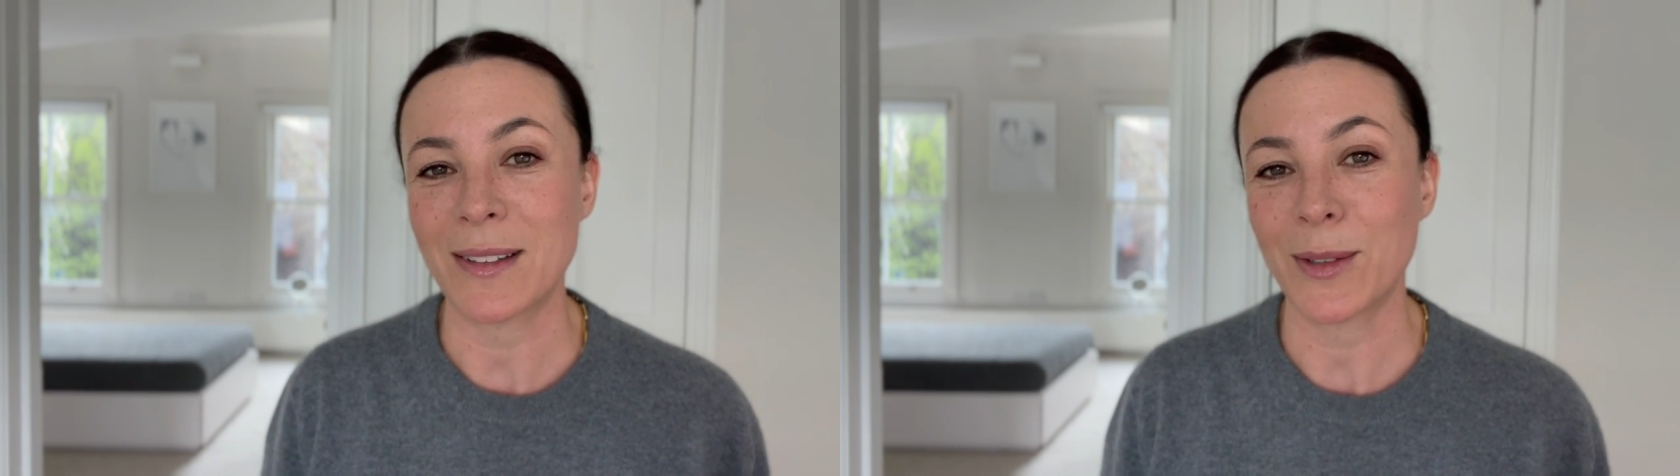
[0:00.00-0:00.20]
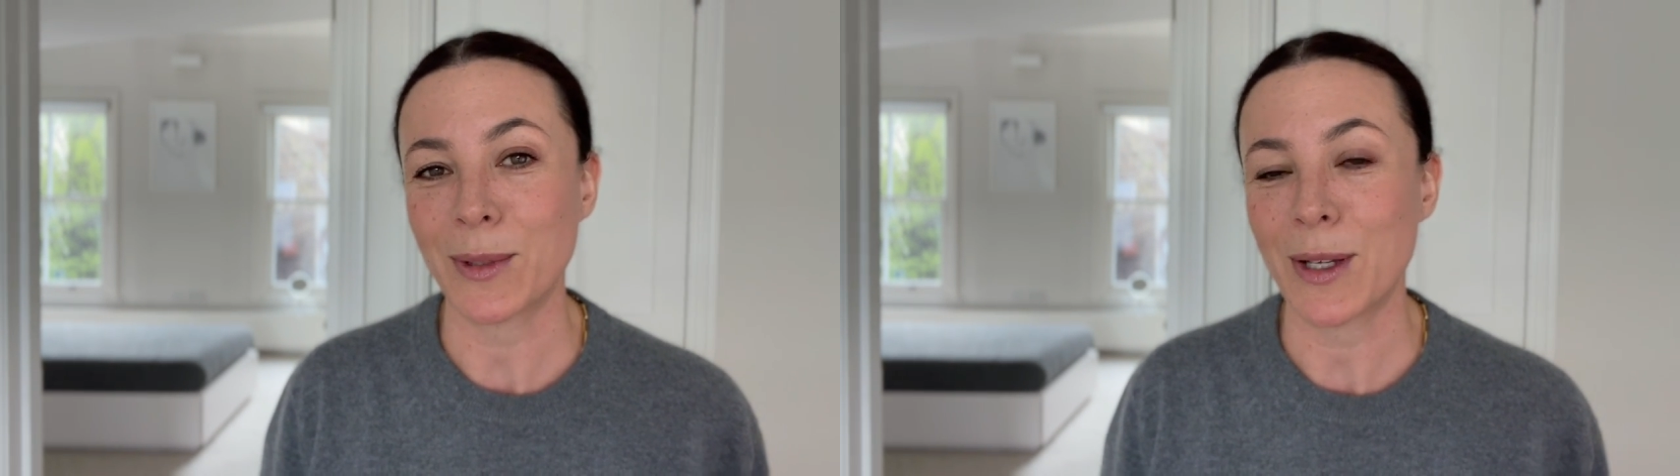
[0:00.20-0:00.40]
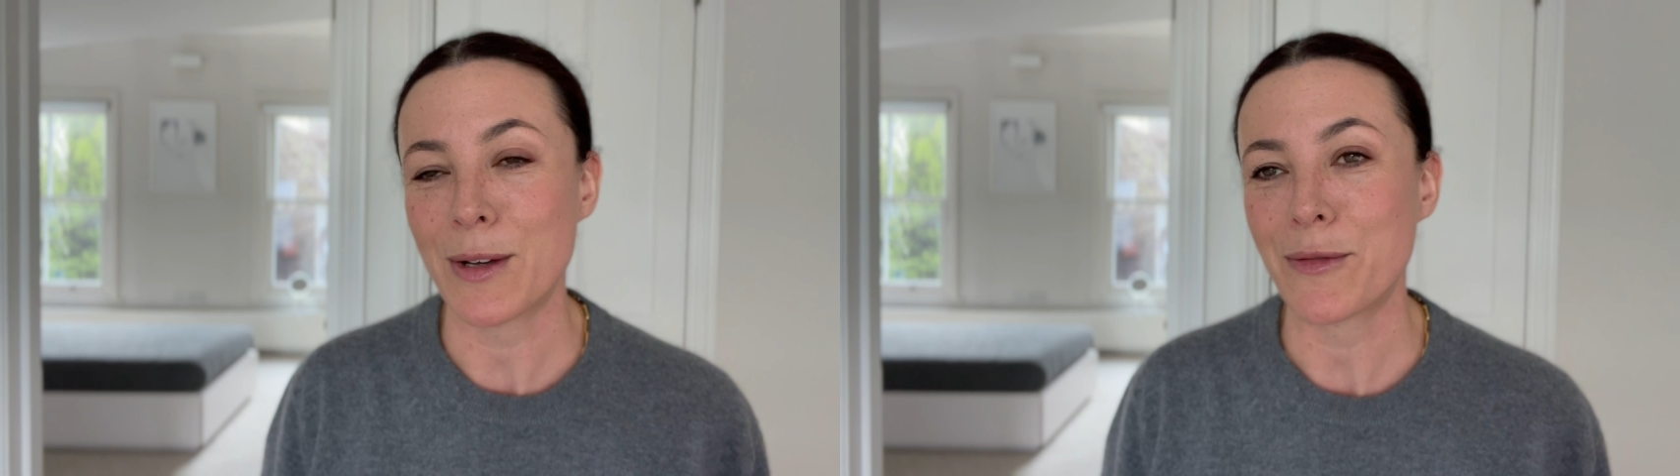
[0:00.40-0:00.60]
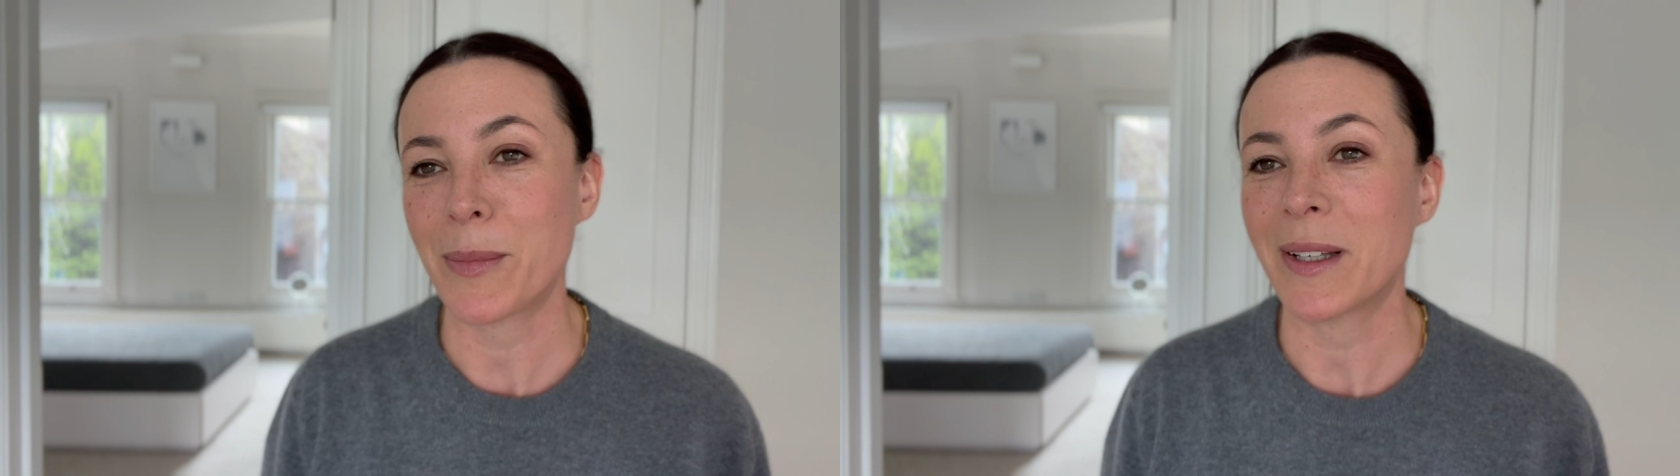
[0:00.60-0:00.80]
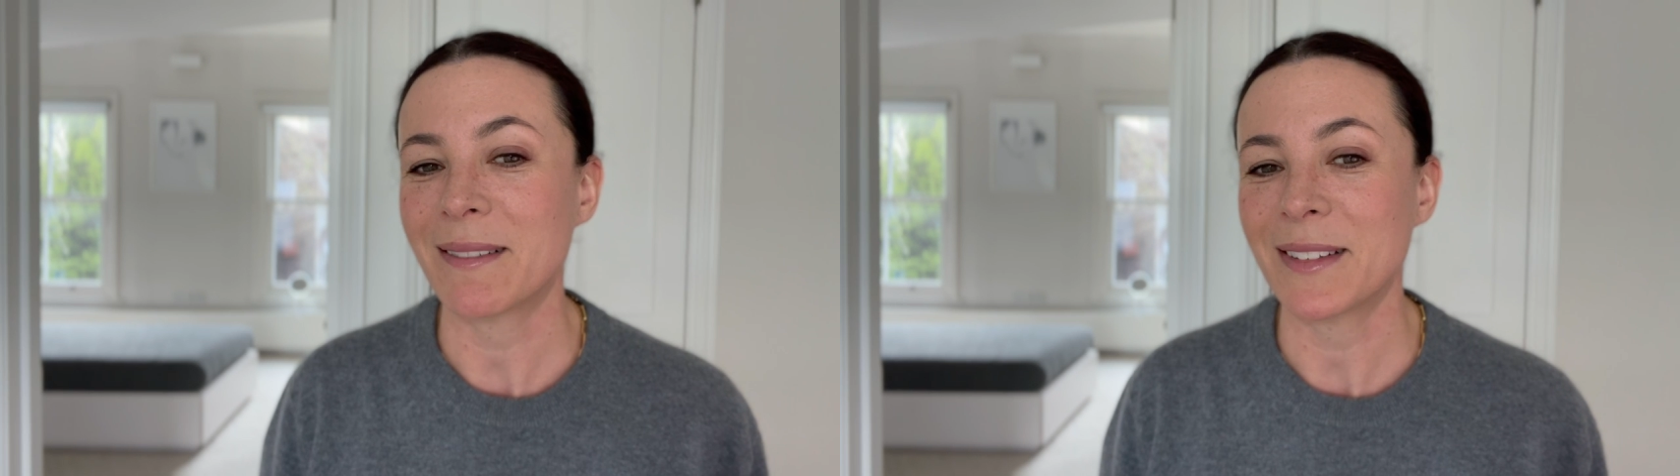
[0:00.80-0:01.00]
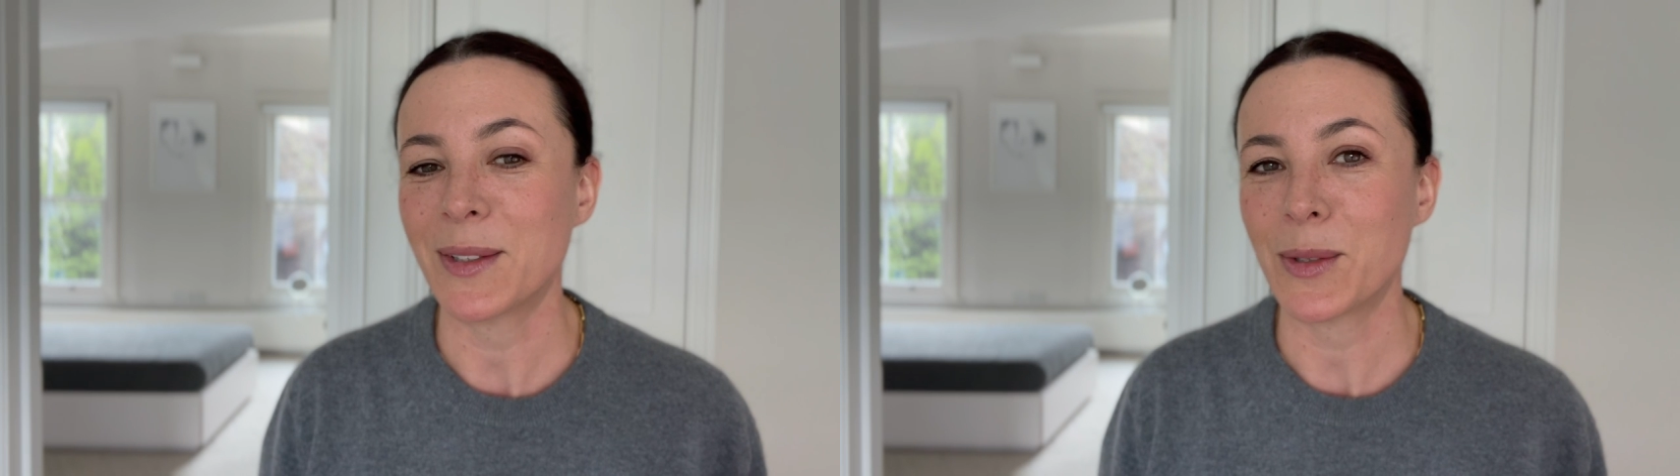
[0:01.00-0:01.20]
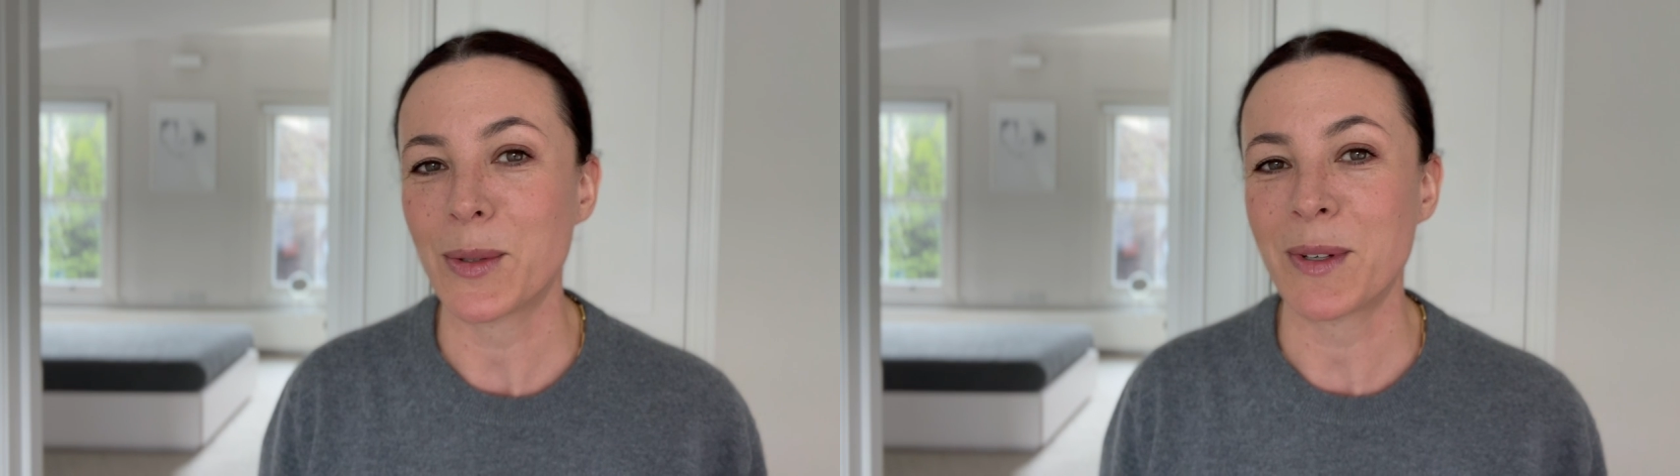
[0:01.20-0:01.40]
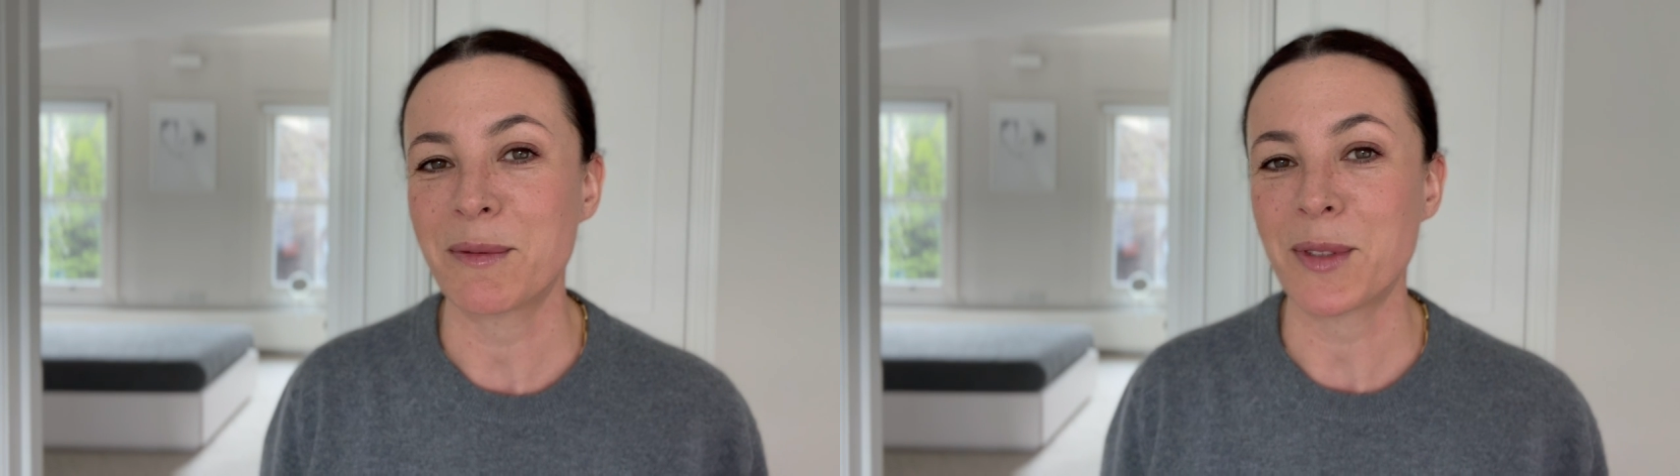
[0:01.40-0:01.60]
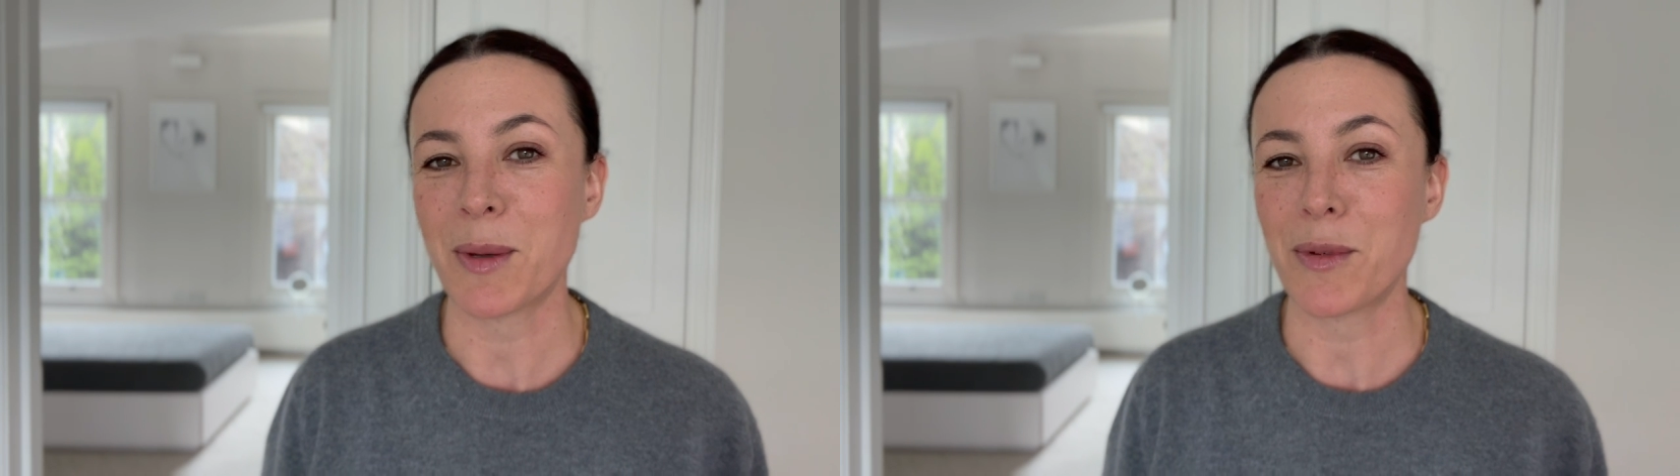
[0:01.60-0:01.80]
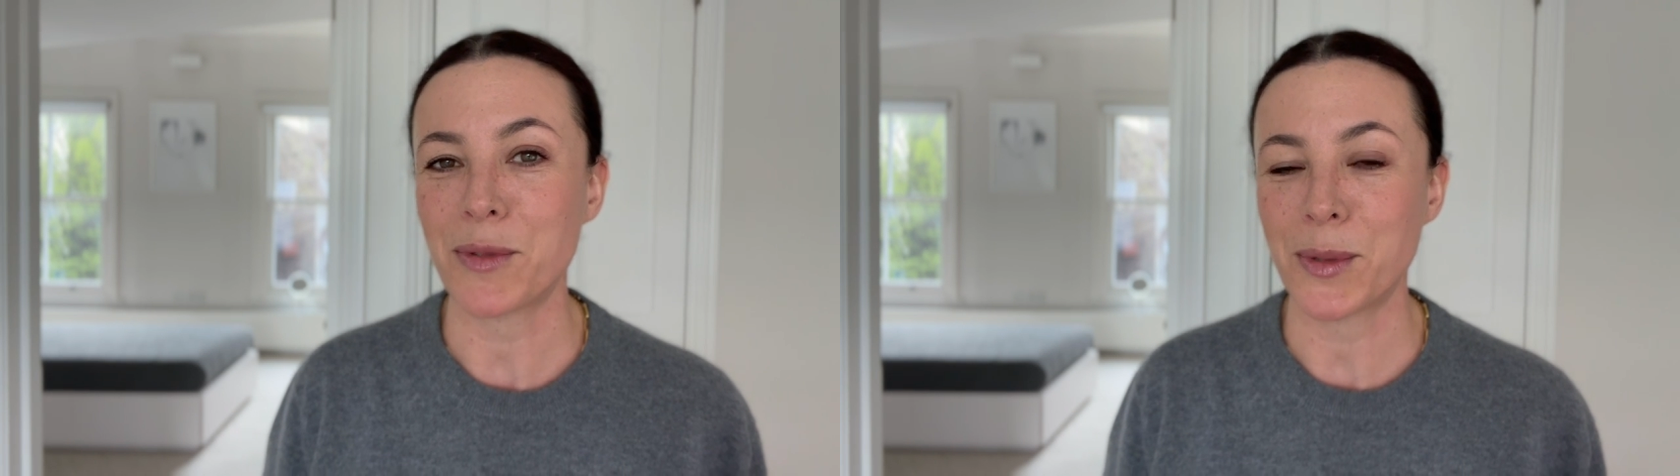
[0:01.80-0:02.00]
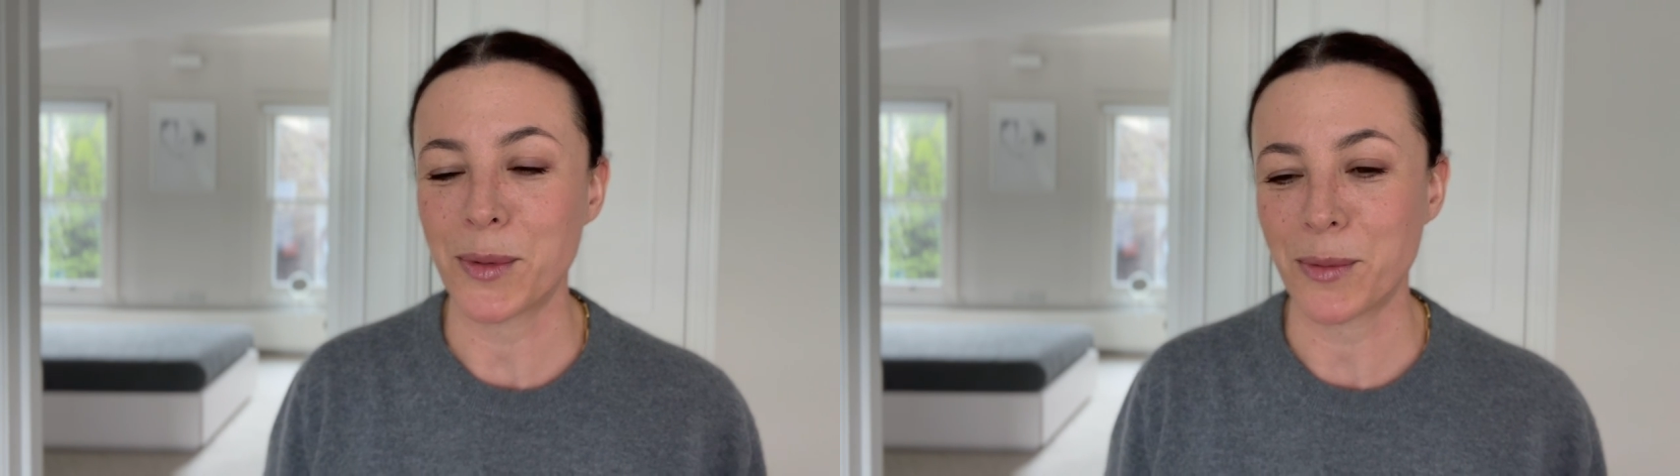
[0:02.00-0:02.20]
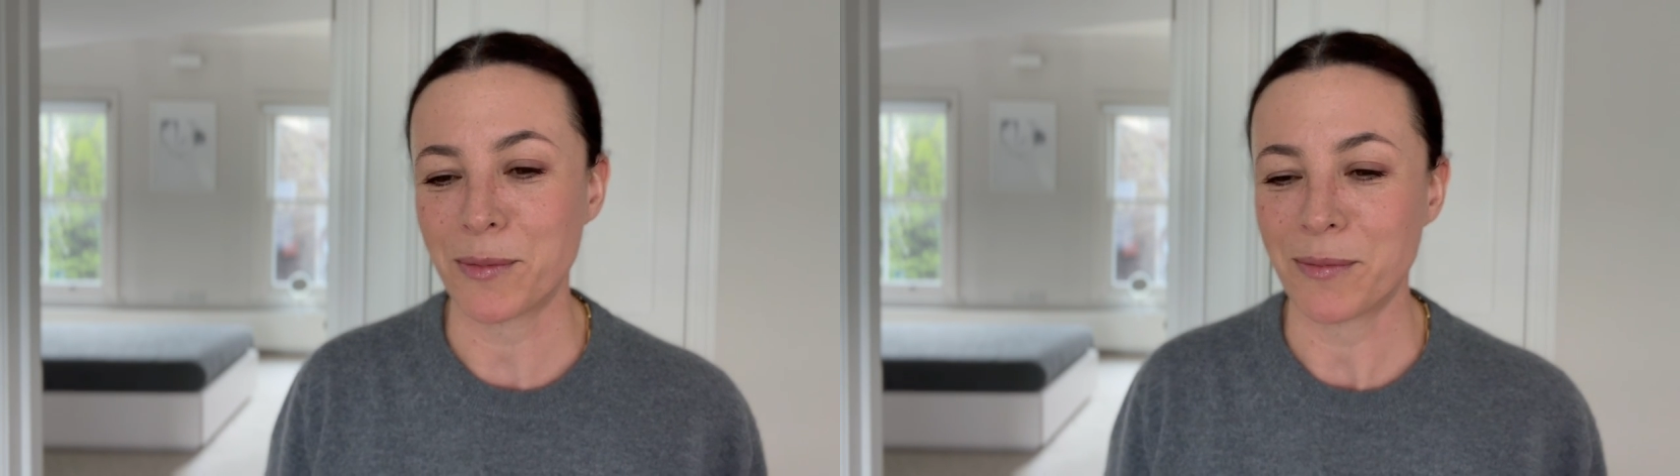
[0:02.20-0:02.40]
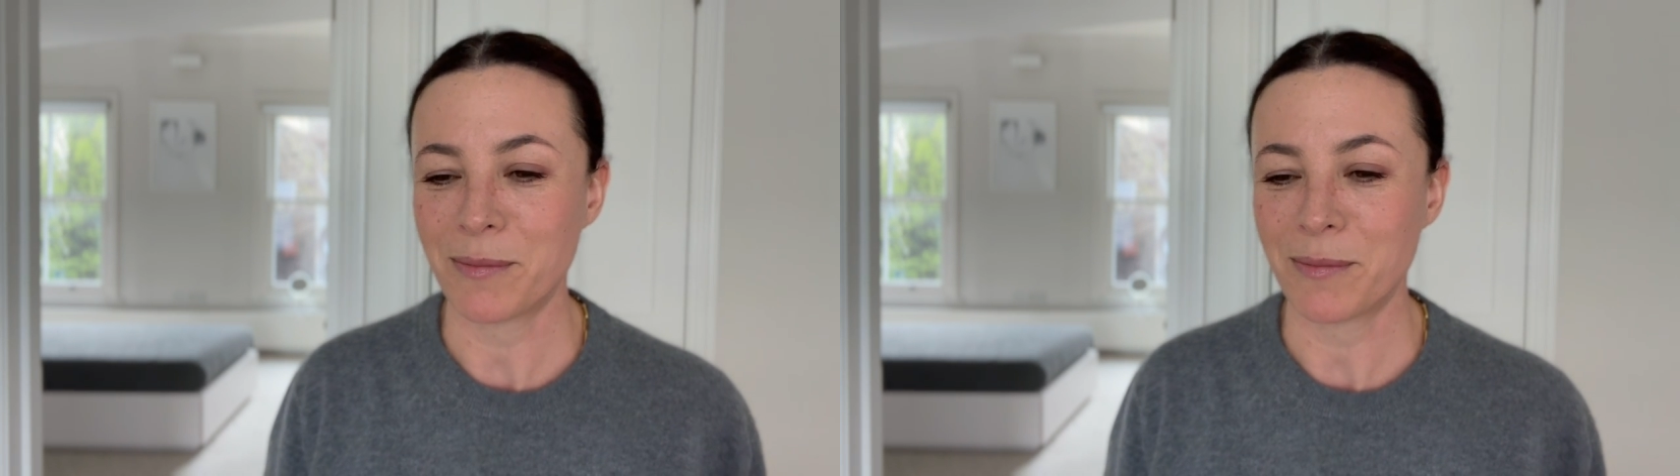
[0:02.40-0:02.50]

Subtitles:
don't laugh, but you know, some of you who've